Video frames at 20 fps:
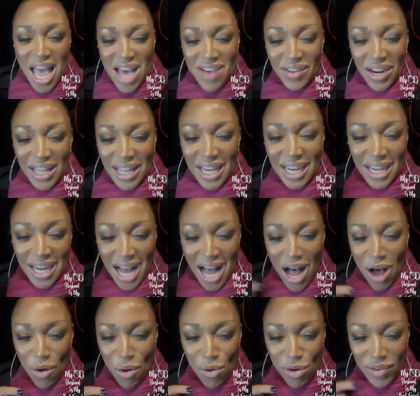Everything
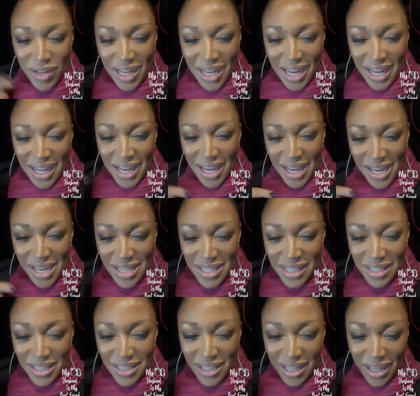over
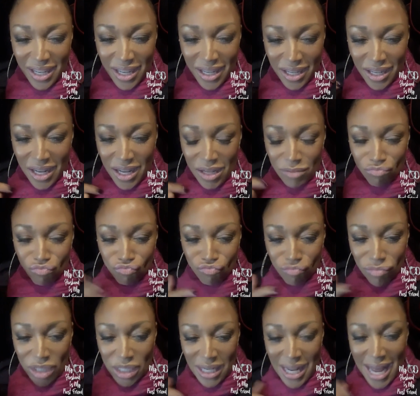here's legit.
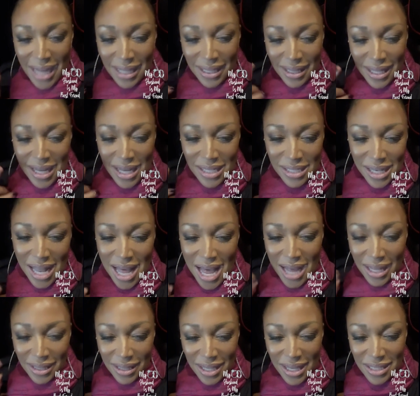It's like this,
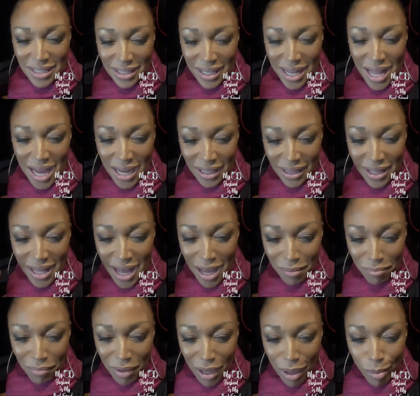and like
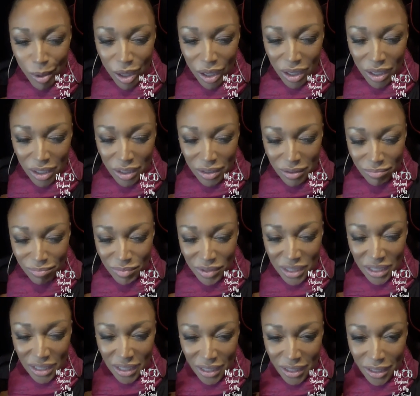that, baby.
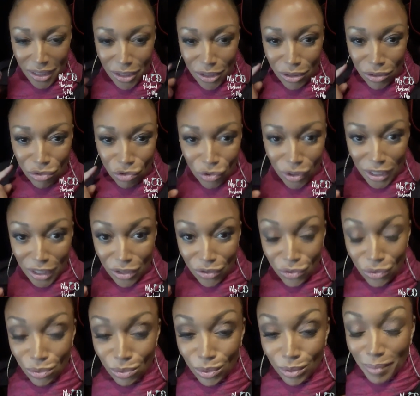The other girl
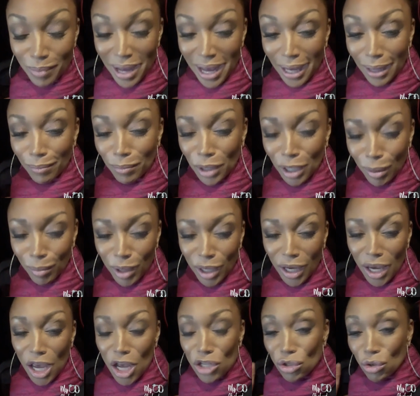straight to the back,
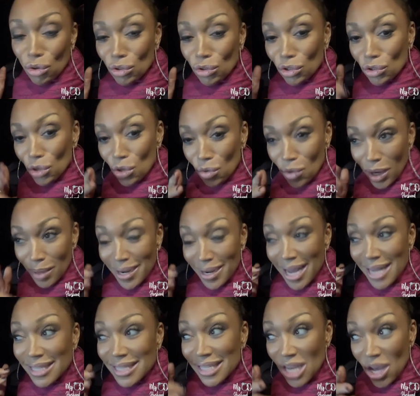baby. So you know I'm
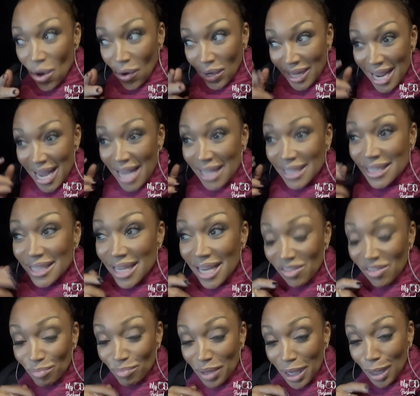not just talking that
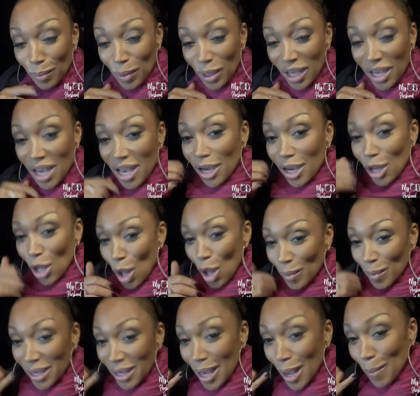stuff, baby.
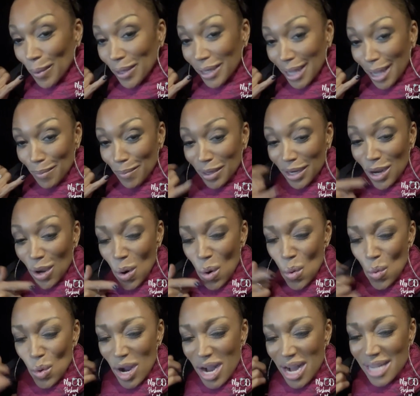Call me up, let me
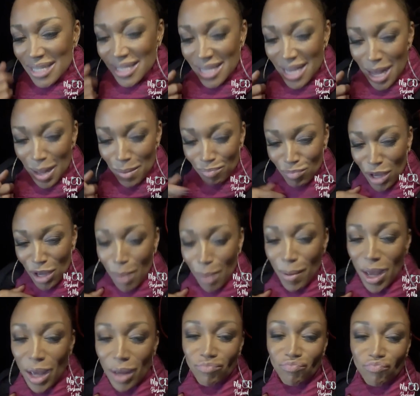know what's up,
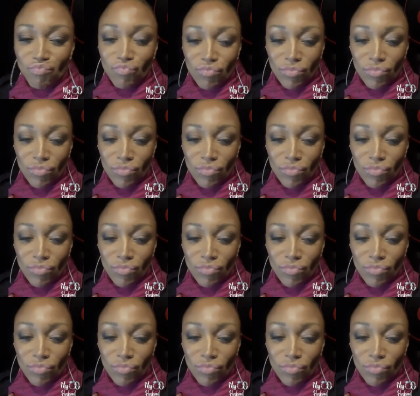baby.